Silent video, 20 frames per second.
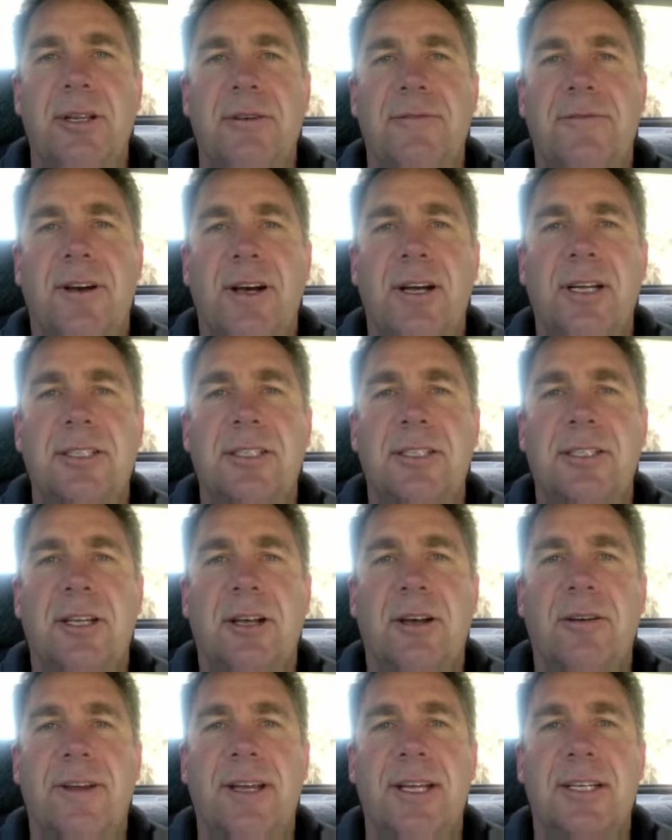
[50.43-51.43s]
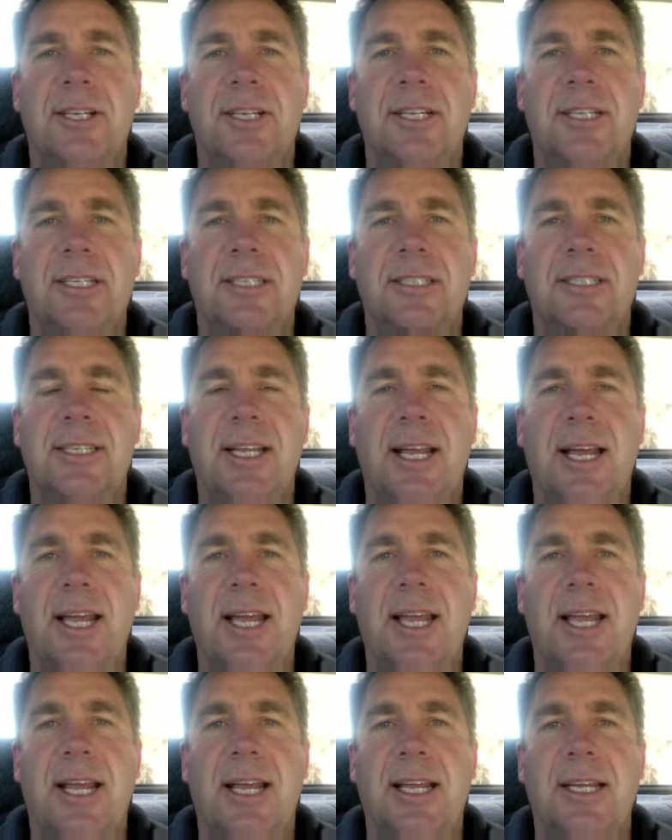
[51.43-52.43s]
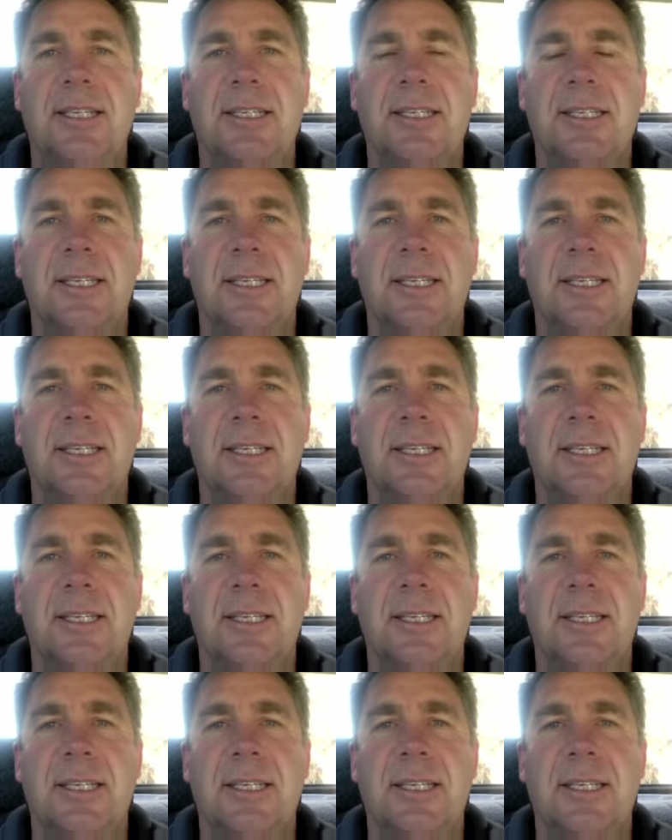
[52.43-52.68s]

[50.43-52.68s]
find yourself actually saying,